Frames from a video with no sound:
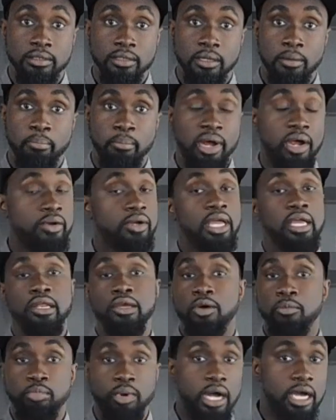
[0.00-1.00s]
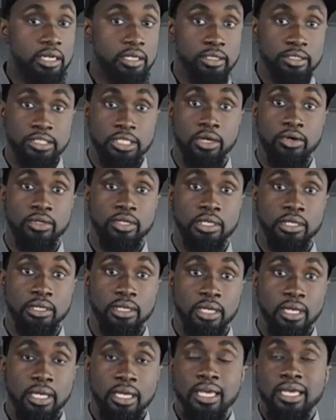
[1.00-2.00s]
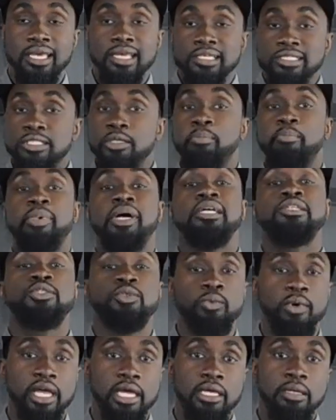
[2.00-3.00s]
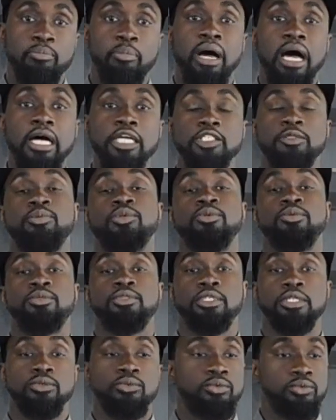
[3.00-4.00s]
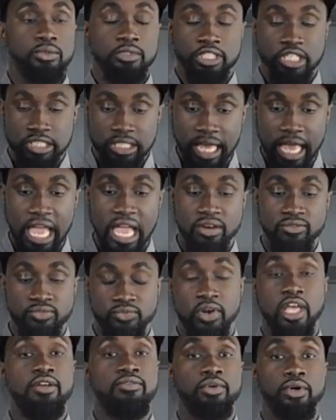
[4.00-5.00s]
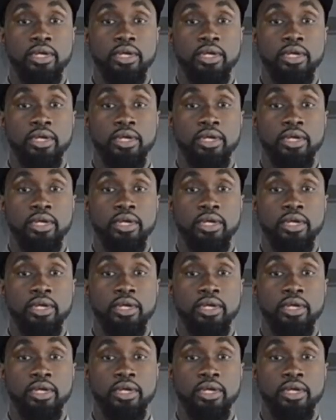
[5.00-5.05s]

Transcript: Marinating or brining your turkey is the best way possible to just add flavor